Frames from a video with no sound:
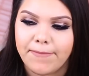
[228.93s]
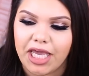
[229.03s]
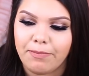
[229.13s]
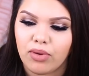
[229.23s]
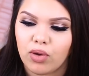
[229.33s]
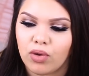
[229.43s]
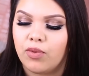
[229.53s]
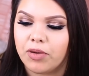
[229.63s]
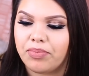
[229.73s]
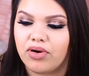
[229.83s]
people
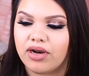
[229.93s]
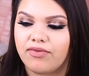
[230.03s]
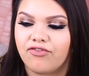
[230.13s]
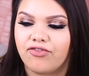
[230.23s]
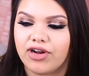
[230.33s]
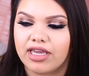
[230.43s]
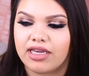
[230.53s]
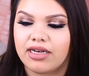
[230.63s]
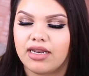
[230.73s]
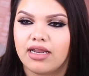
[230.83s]
would put a
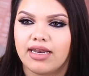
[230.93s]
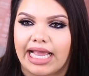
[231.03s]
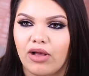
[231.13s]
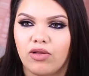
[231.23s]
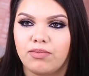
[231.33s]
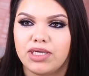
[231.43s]
freaking nail